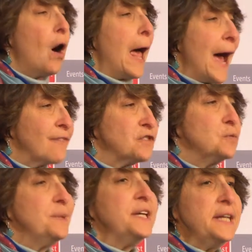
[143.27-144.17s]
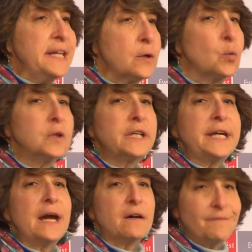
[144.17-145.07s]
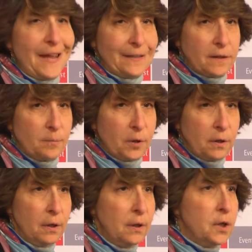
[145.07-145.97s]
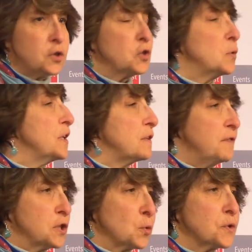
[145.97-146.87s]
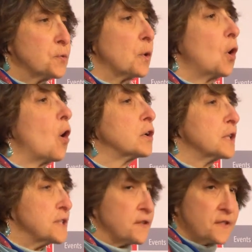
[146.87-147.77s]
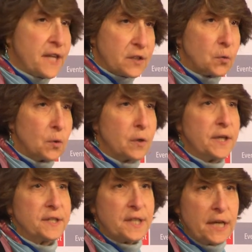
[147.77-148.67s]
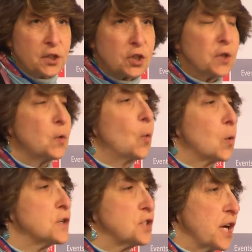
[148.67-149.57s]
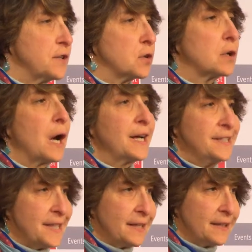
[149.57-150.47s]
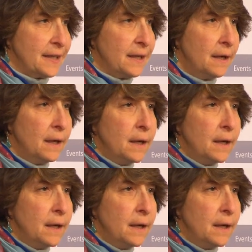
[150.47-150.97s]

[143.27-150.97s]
have to be equally available to individuals regardless of sexual orientation or gender identity.